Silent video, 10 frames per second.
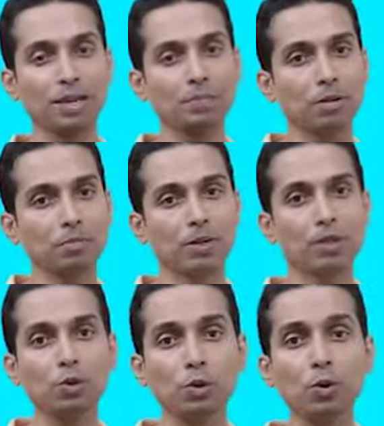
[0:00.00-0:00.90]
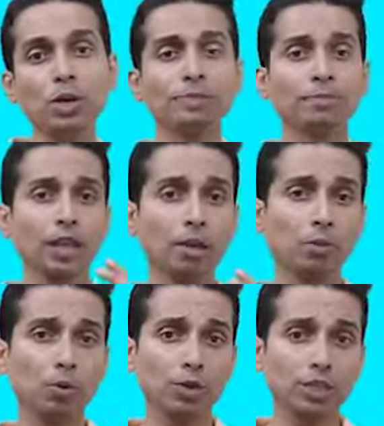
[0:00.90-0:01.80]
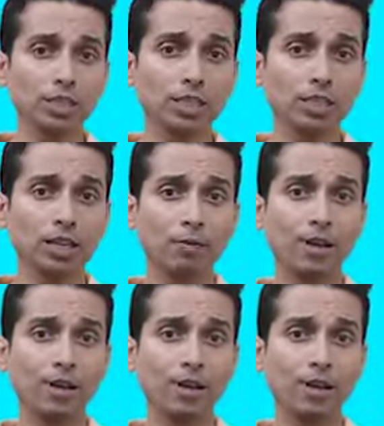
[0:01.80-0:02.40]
Step number two, emotions,